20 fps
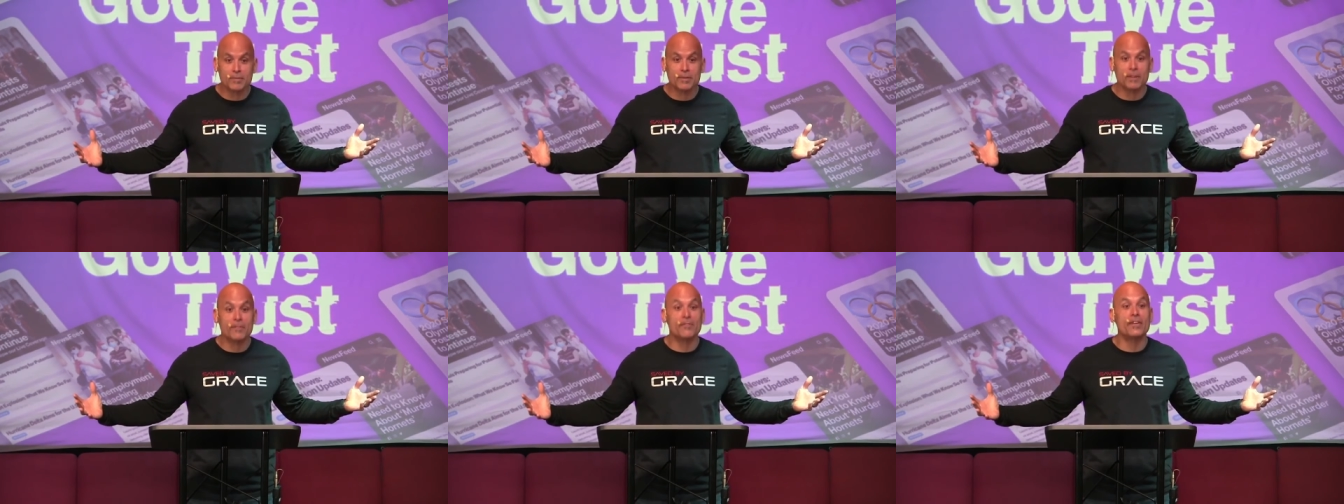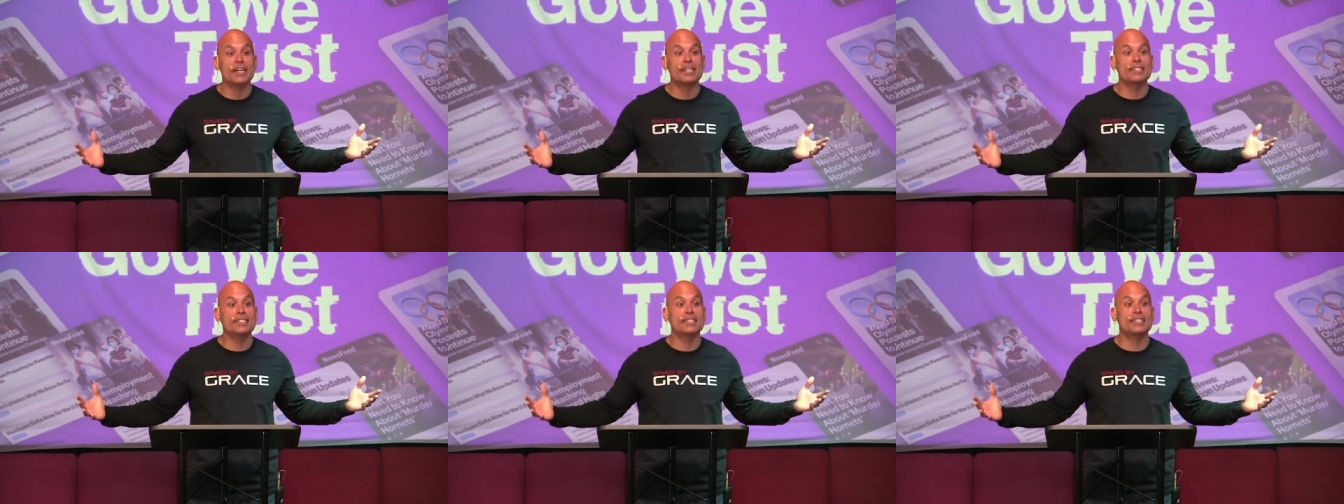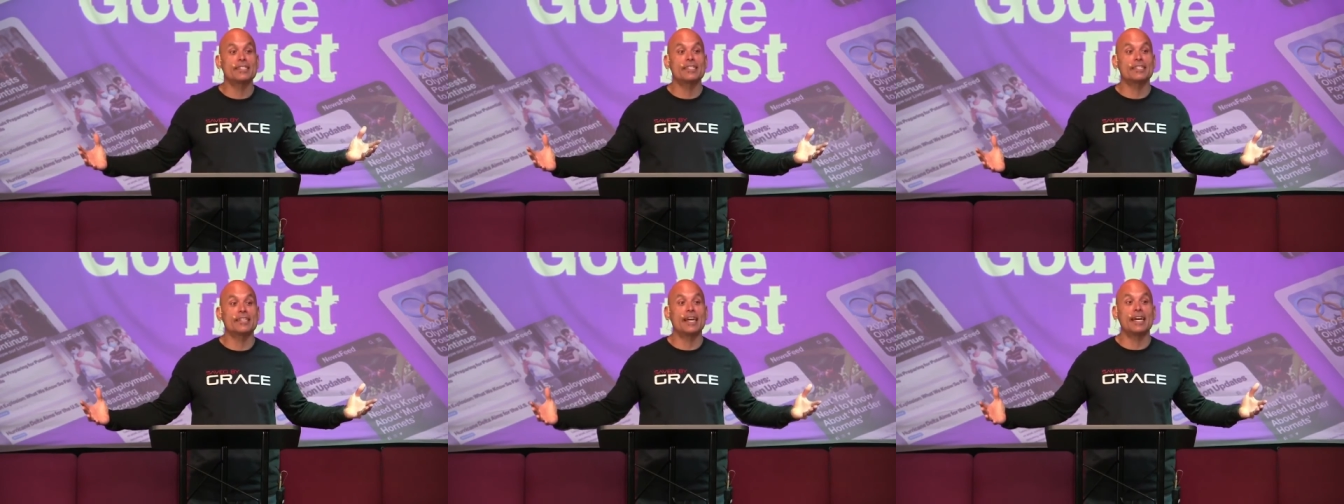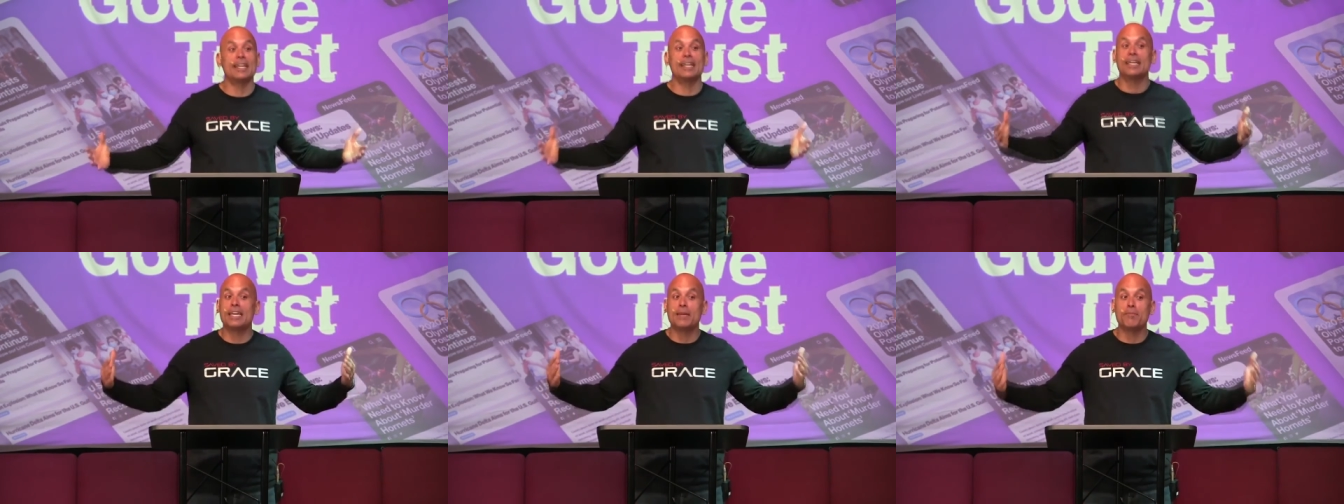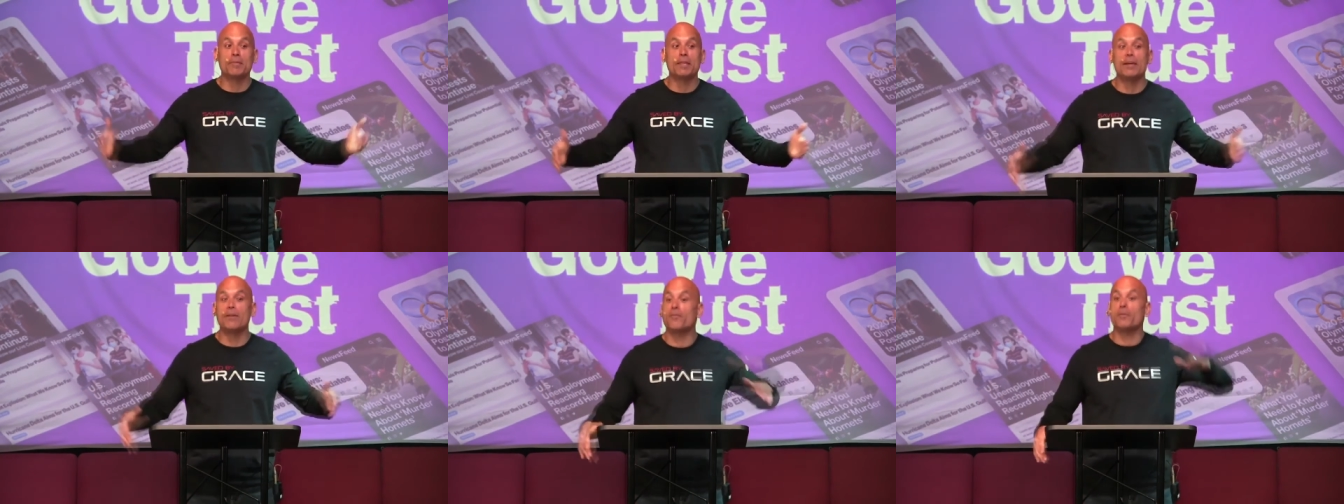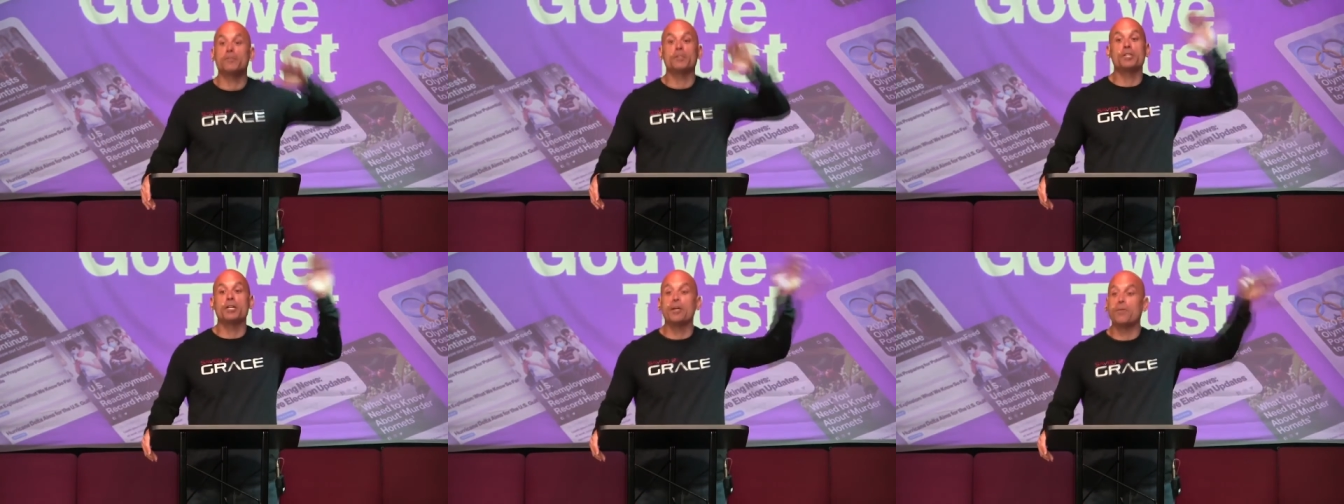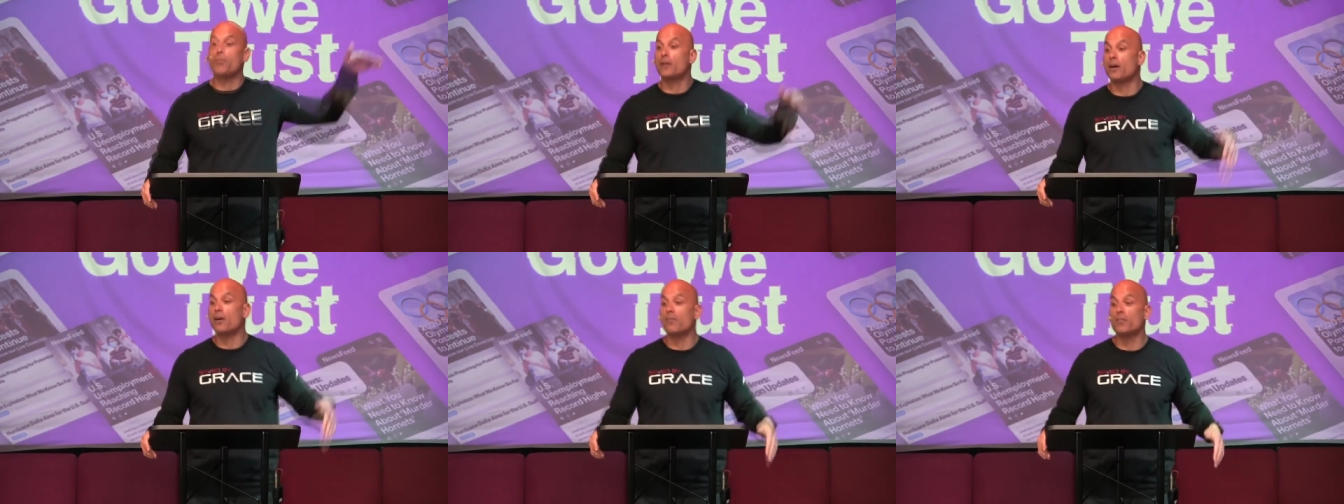the fence is designed to keep them from
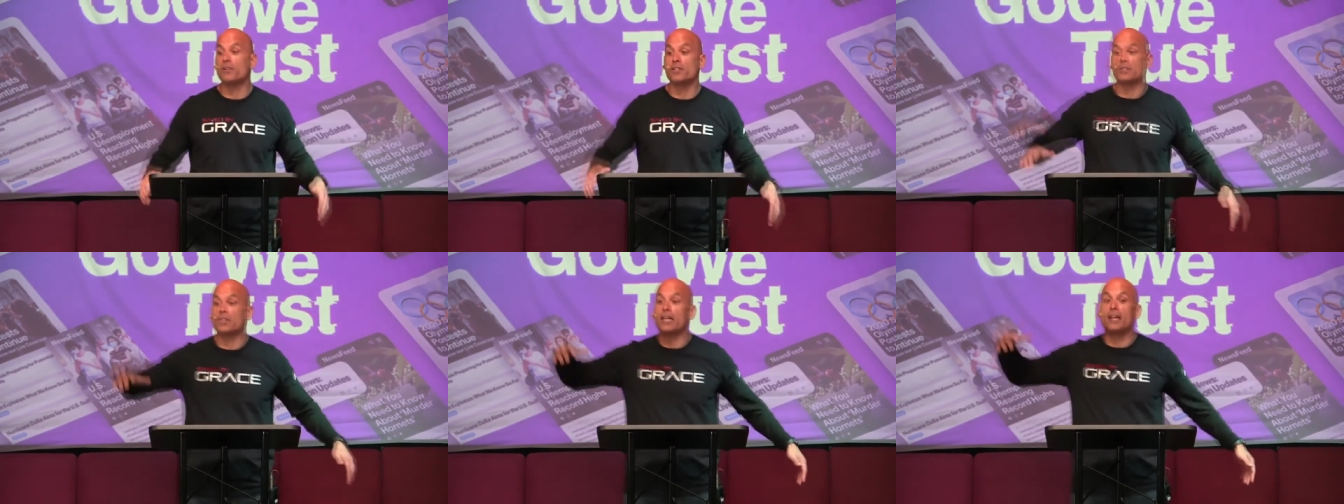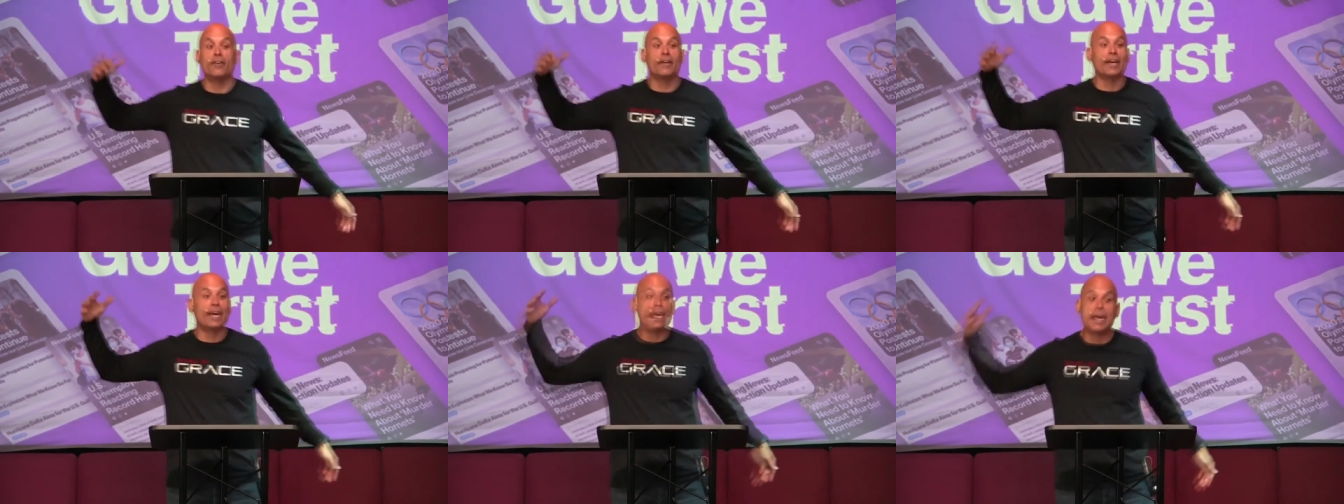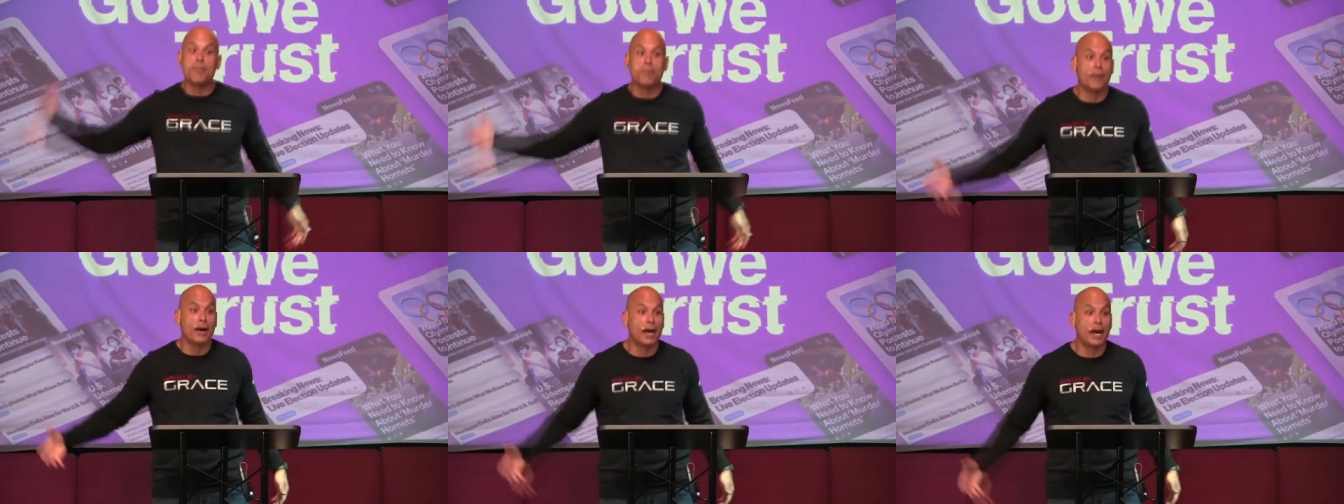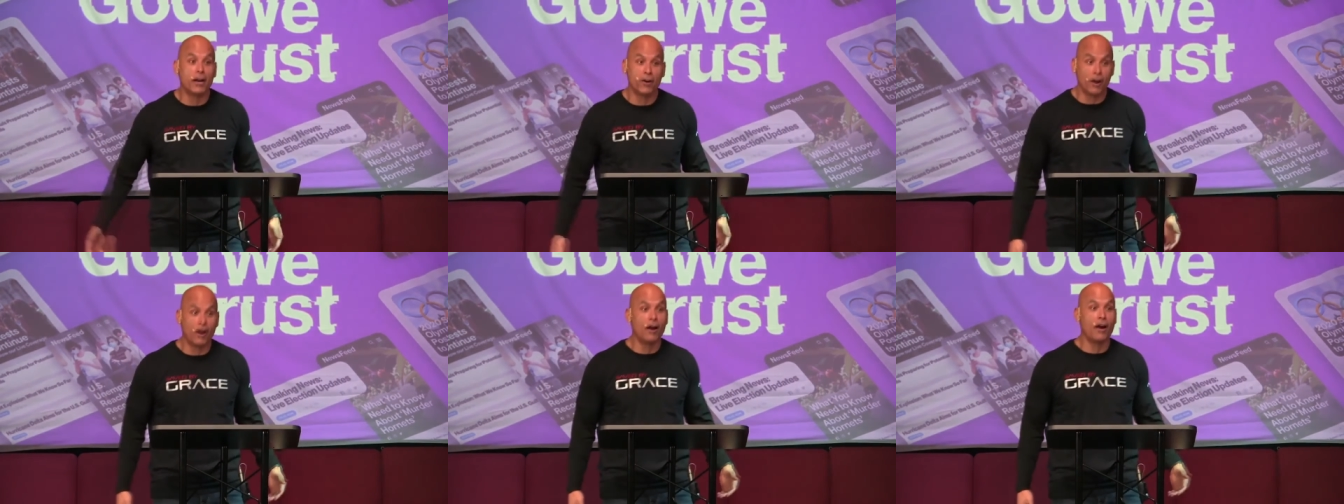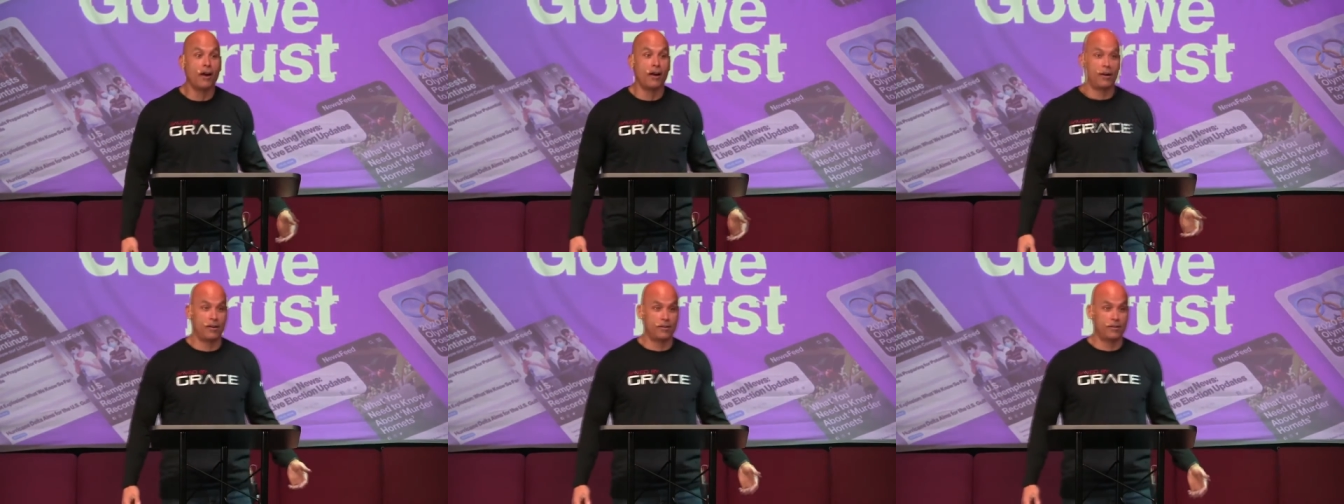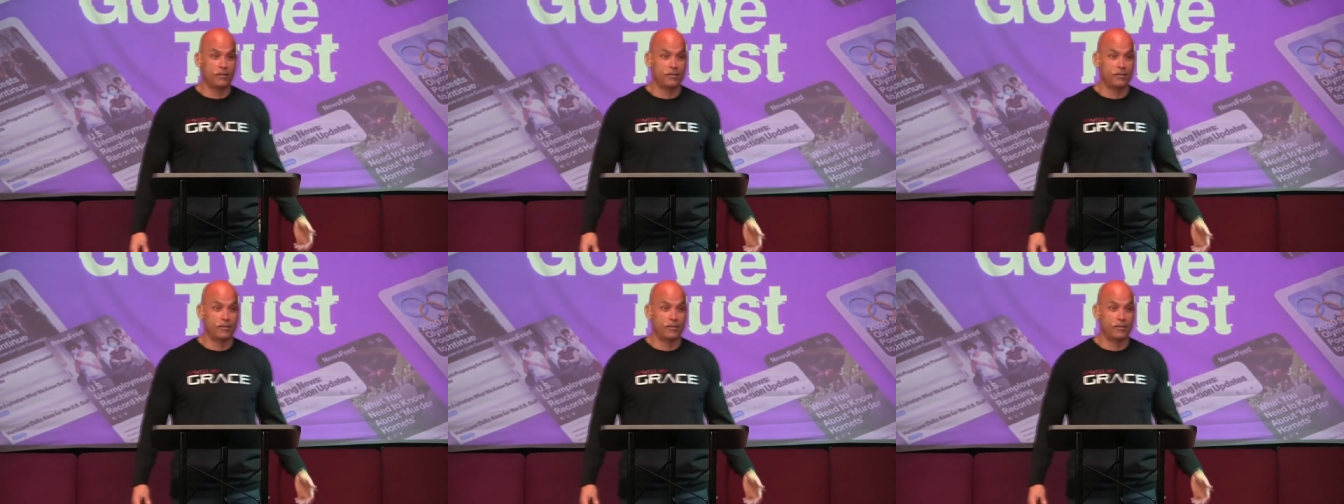jumping over so they don't get hit by a car.